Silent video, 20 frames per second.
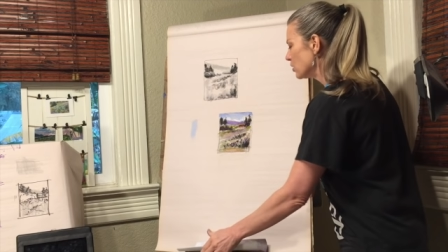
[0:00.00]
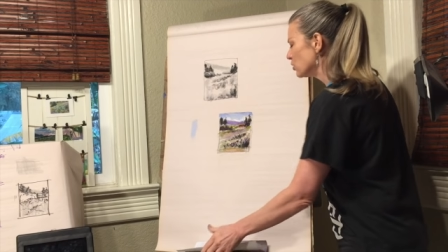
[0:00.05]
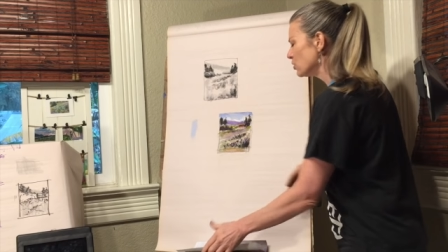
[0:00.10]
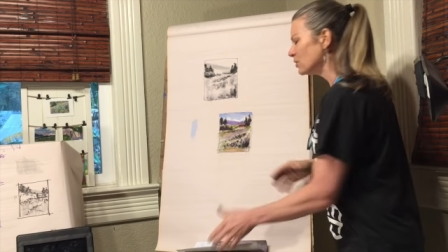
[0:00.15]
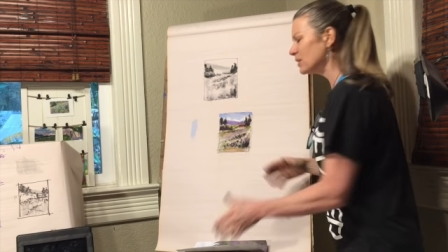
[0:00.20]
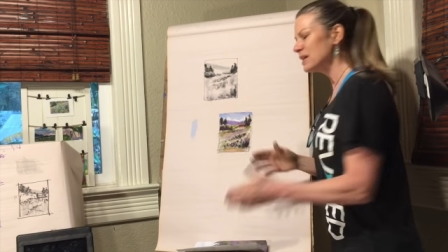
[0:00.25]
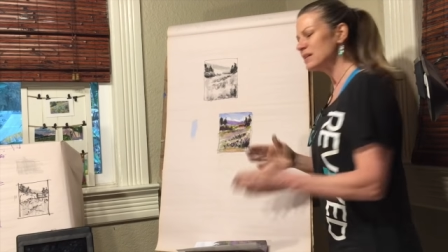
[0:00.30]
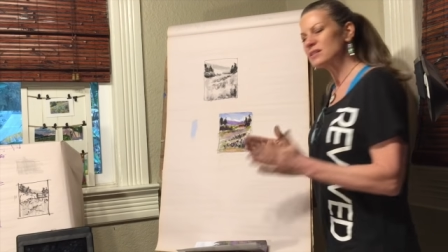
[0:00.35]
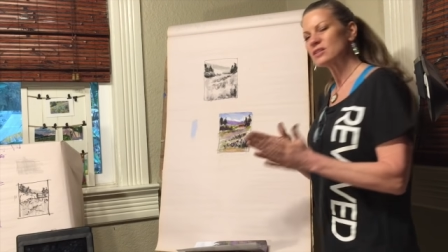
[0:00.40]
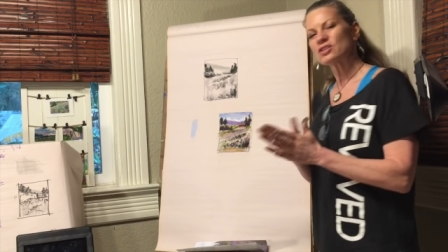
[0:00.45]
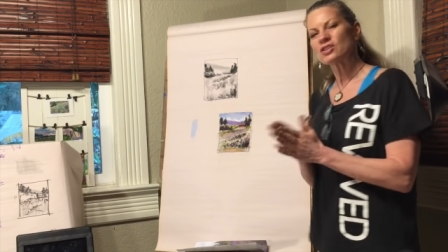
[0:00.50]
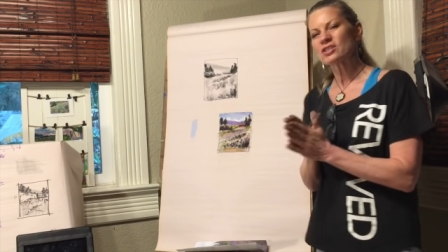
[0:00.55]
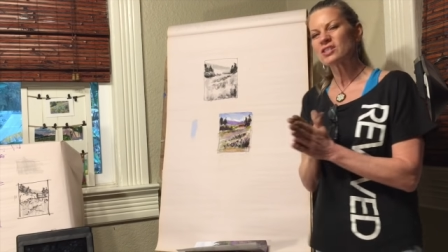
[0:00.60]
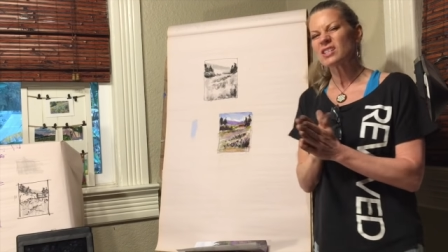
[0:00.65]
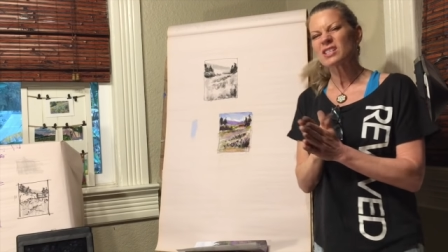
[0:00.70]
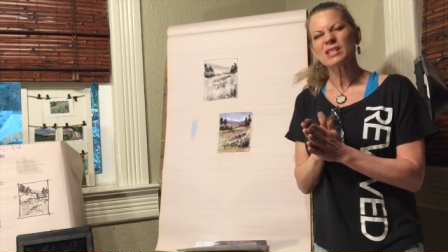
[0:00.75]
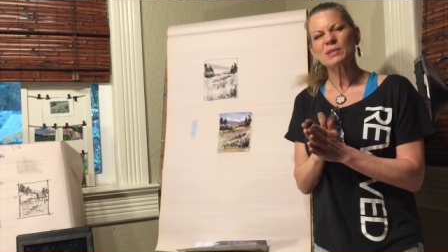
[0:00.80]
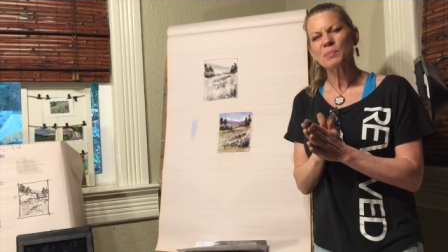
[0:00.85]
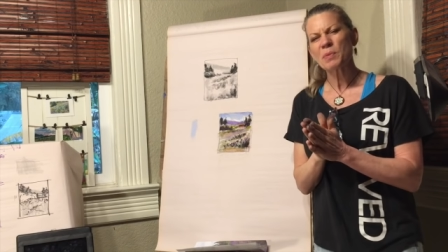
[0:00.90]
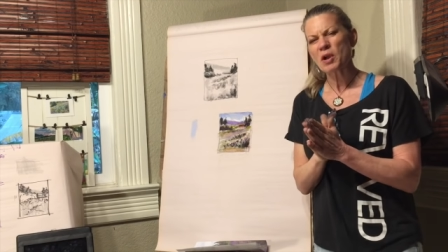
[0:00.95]
you need to just
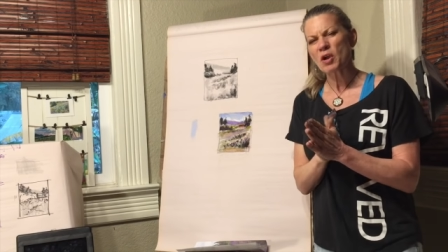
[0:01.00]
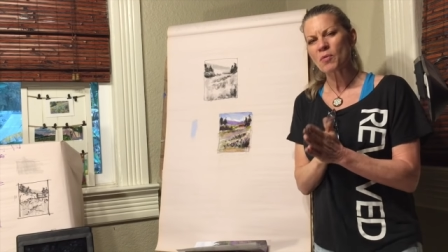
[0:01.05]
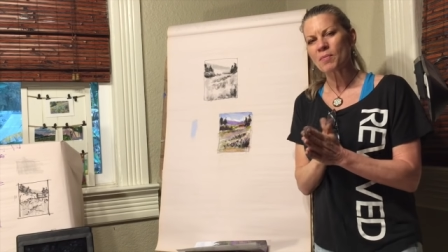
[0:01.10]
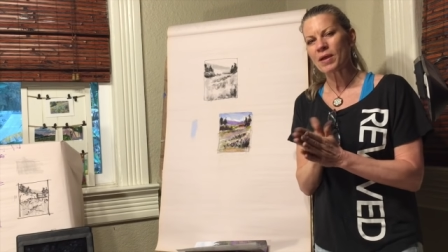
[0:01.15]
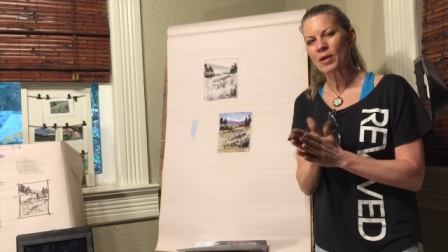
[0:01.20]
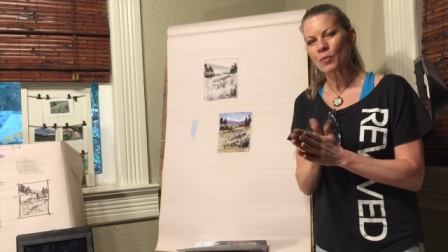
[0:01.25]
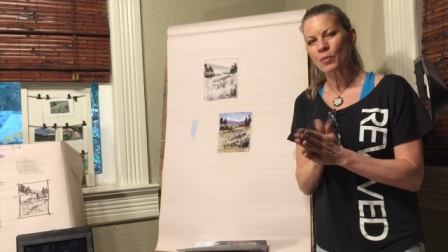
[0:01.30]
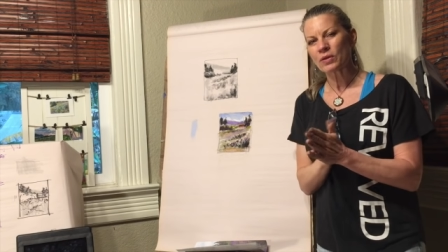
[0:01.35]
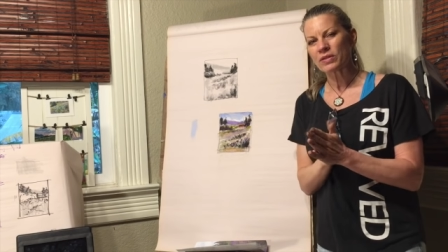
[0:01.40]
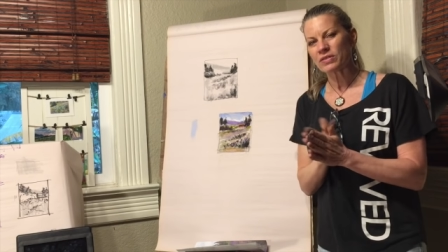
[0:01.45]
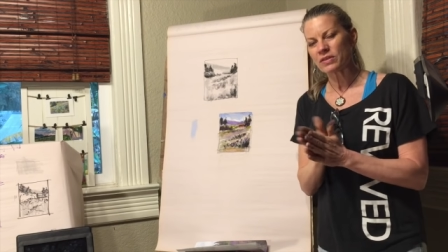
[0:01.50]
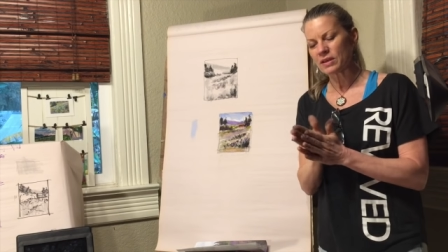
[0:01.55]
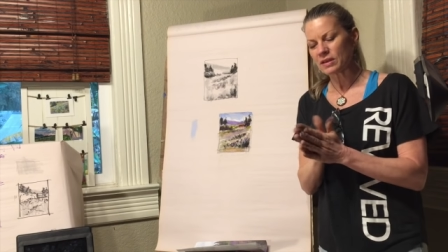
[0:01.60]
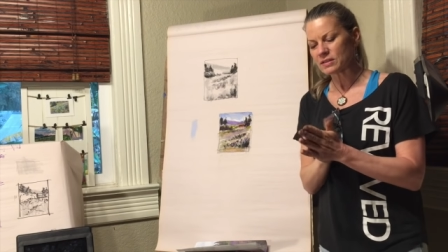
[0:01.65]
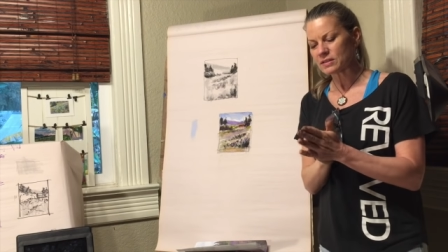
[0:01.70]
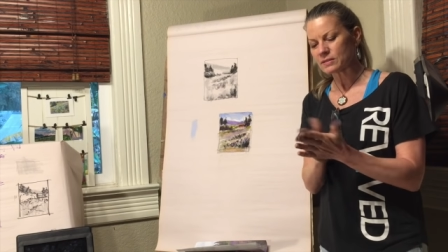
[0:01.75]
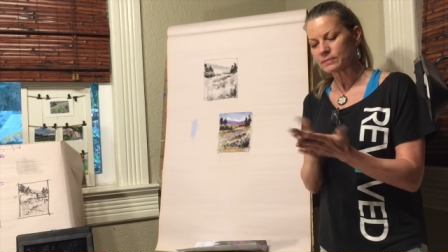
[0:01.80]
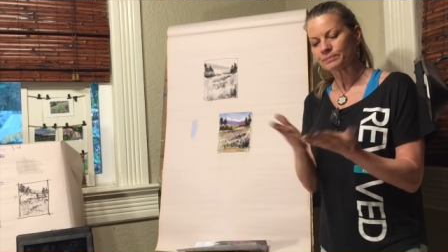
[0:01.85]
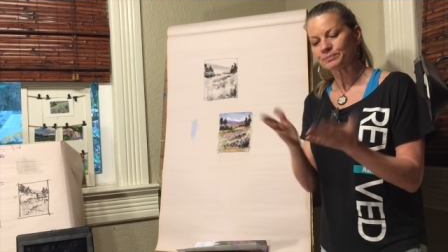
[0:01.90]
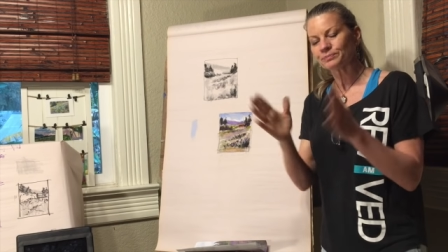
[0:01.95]
experiment with
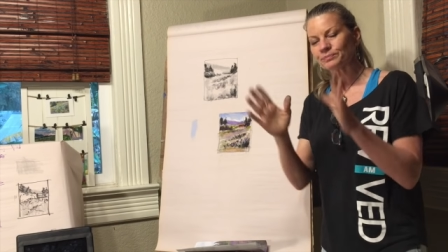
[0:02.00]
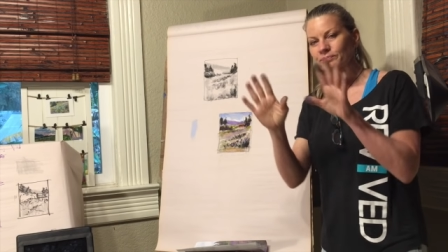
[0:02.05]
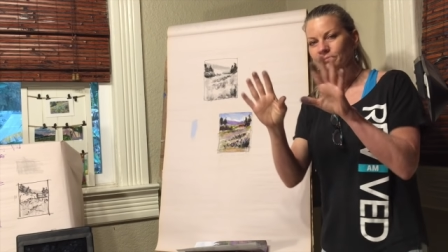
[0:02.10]
this.